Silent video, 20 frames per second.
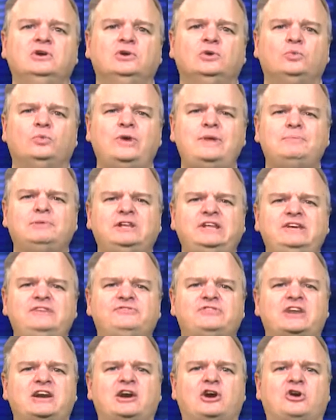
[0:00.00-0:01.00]
we believe
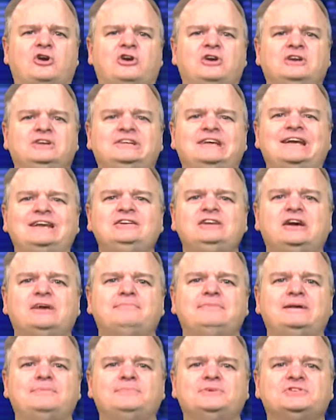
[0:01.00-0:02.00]
that our Ten
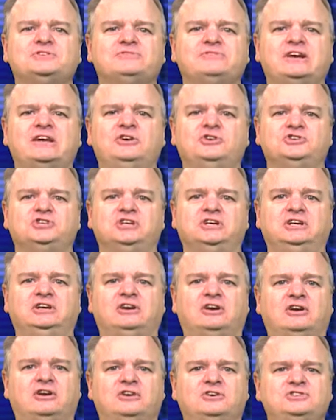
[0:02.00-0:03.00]
Commandments of Energy
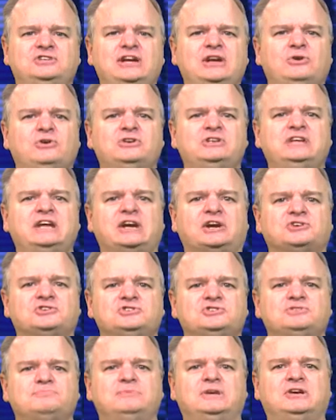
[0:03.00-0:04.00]
are sacred
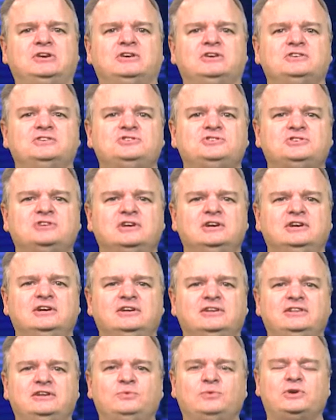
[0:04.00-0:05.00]
texts because
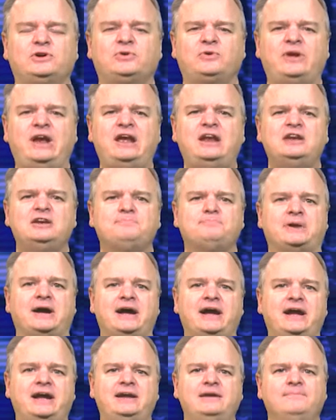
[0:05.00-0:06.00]
they were created
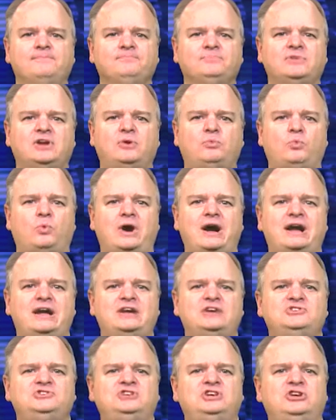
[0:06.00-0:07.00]
by a
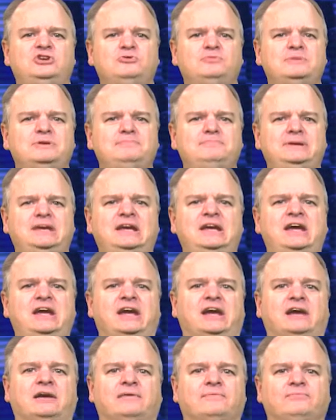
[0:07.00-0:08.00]
wise human
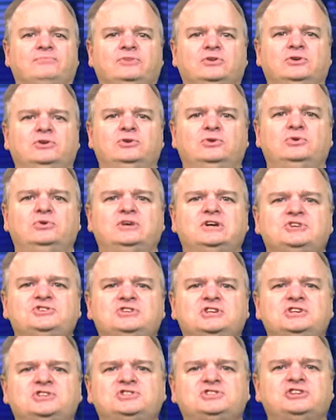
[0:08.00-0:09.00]
being who
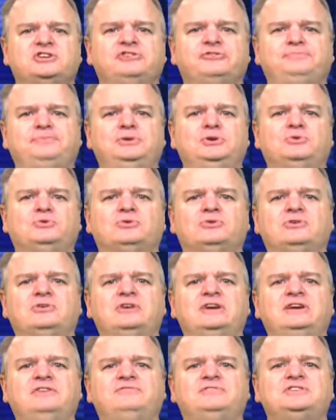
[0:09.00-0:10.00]
consists of pure
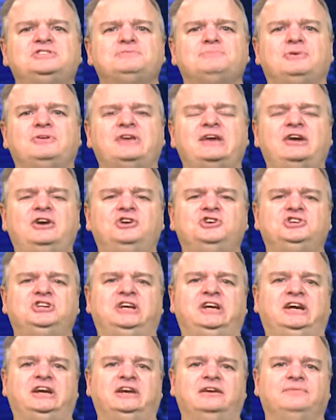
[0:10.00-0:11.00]
invisible
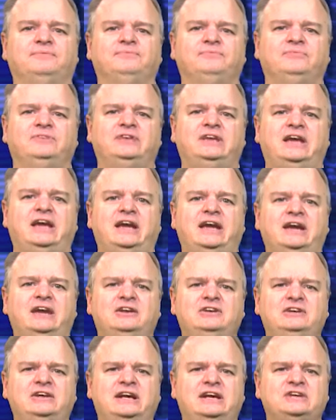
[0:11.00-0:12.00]
energy
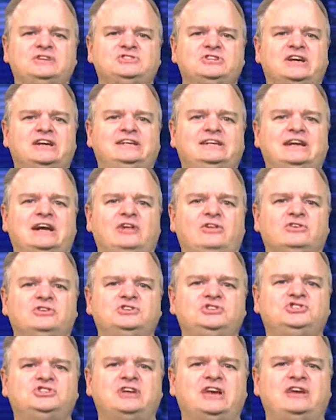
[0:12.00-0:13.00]
and has
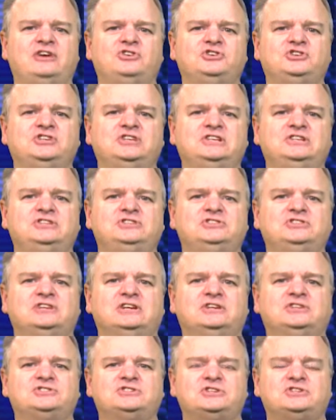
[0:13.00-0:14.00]
acknowledged energy's
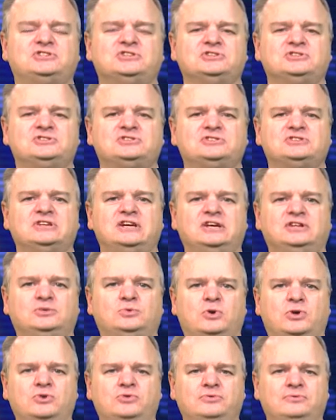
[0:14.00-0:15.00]
existence, end
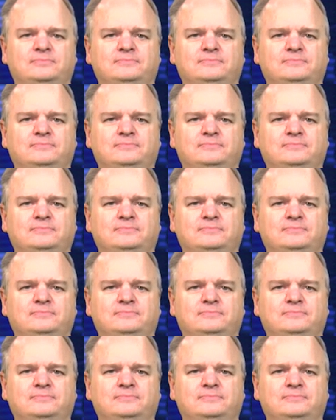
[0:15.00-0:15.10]
quote.